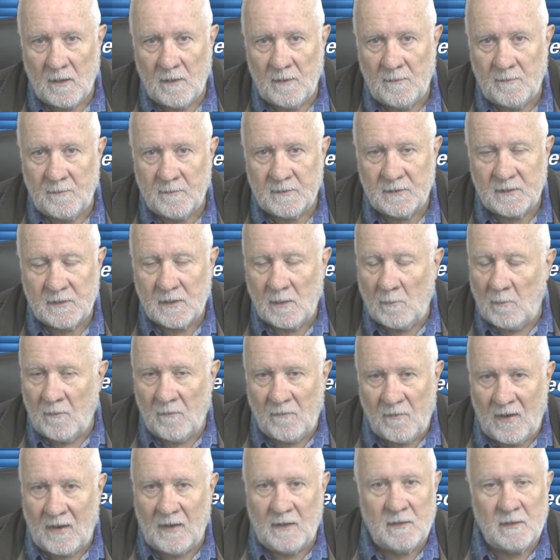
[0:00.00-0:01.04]
some
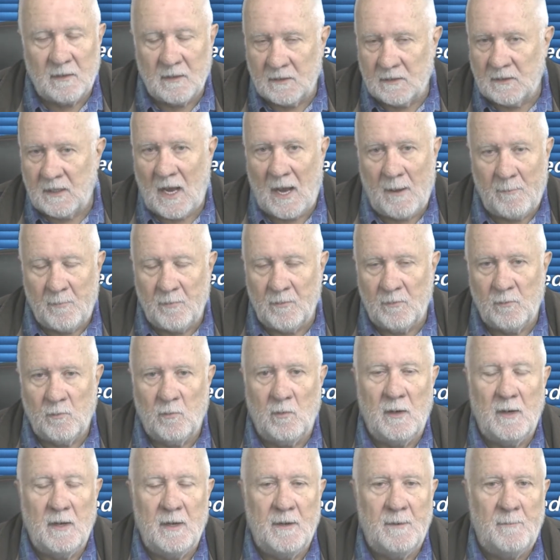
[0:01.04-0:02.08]
event that's happened
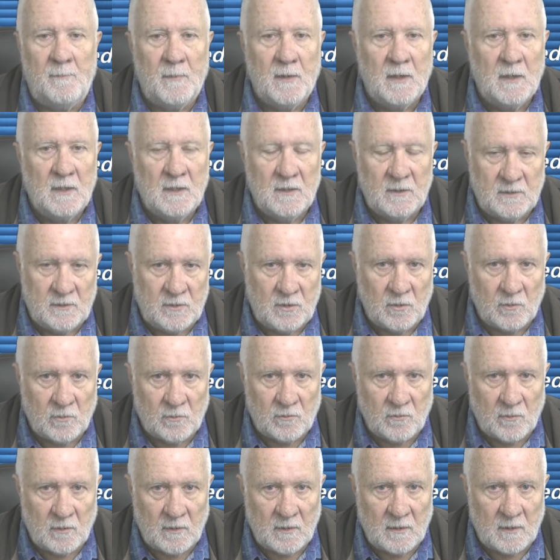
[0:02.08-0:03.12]
where
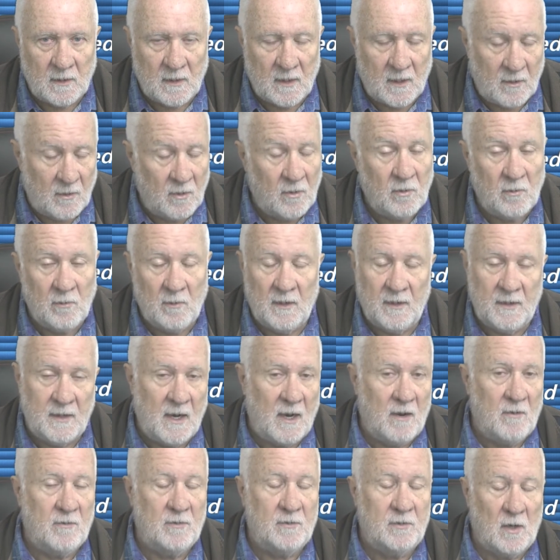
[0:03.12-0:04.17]
children who are
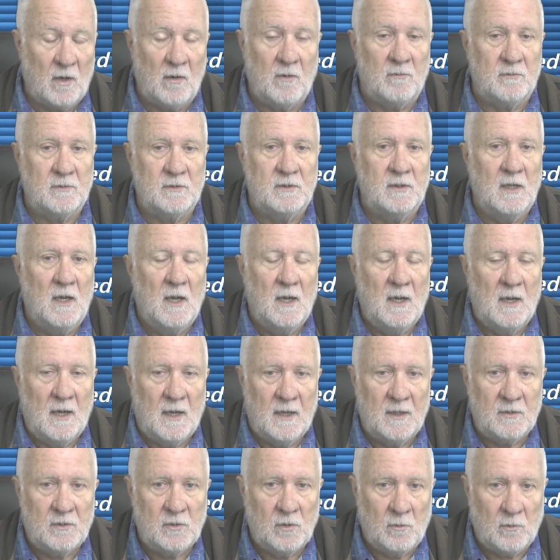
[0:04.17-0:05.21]
now adults are
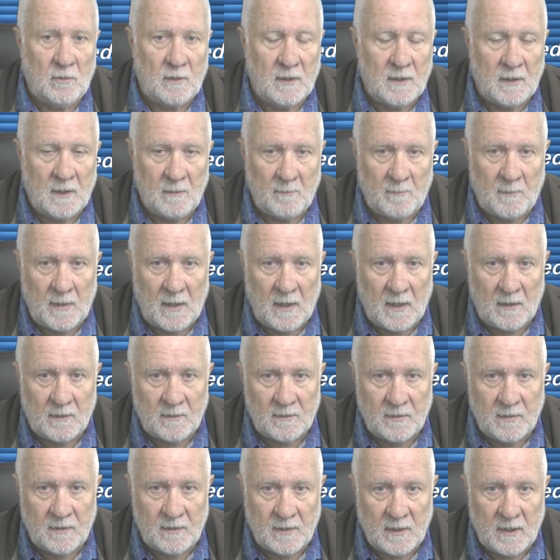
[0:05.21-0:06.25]
talking about
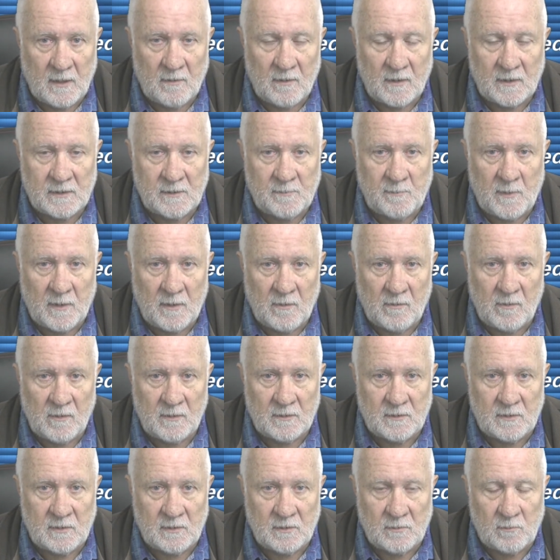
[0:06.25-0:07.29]
their
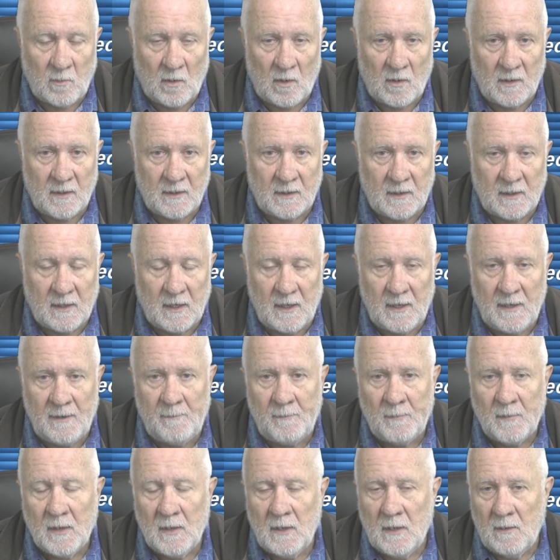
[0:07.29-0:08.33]
experiences while in care,
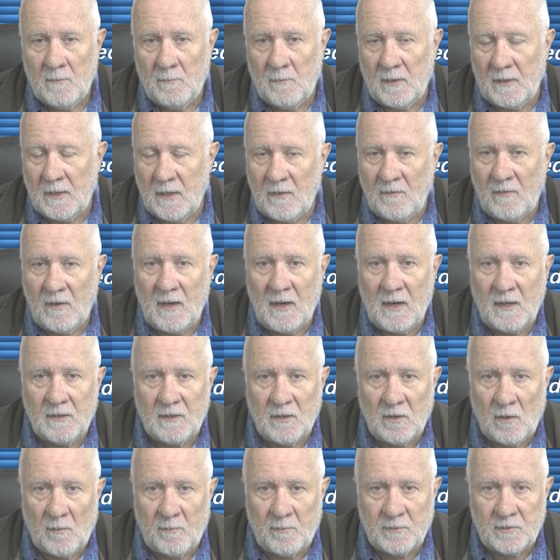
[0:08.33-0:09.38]
but never had the
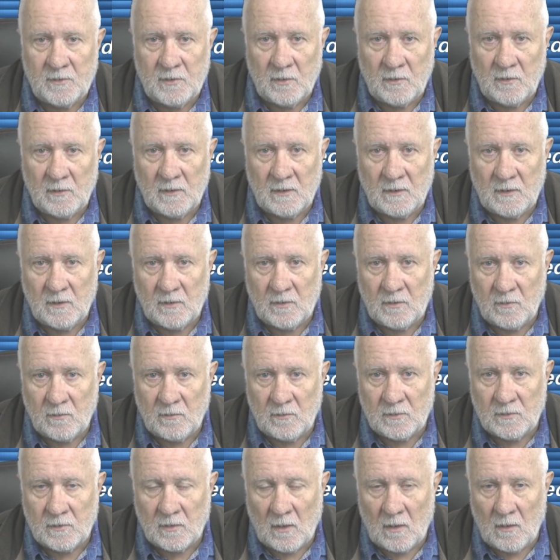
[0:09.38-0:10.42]
opportunity to do
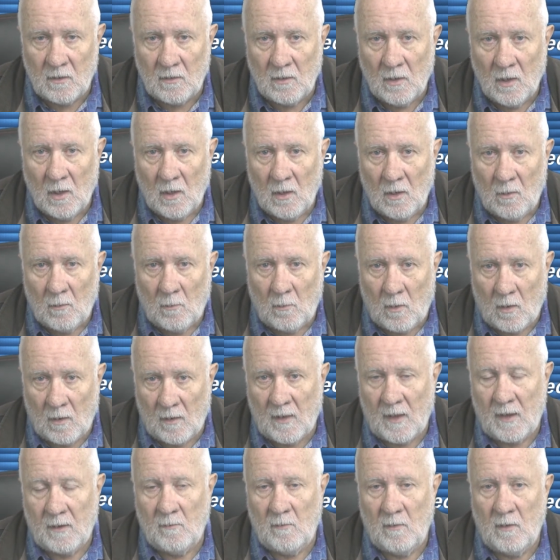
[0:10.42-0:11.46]
so while
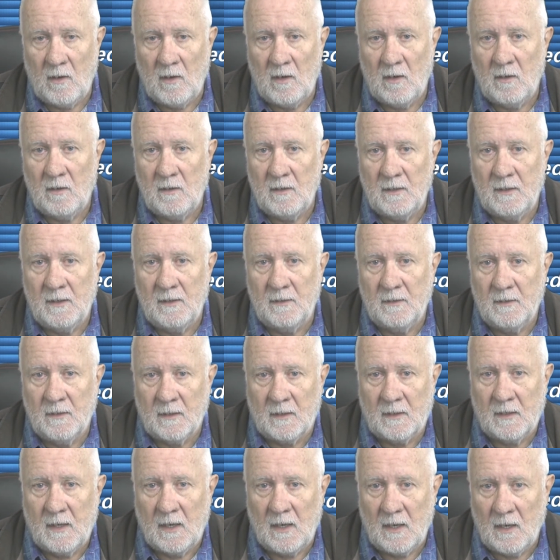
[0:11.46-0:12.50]
they were in the
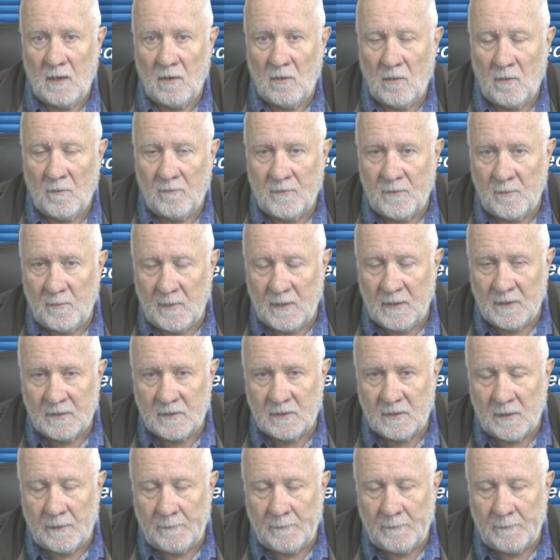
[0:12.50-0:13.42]
care of the minister.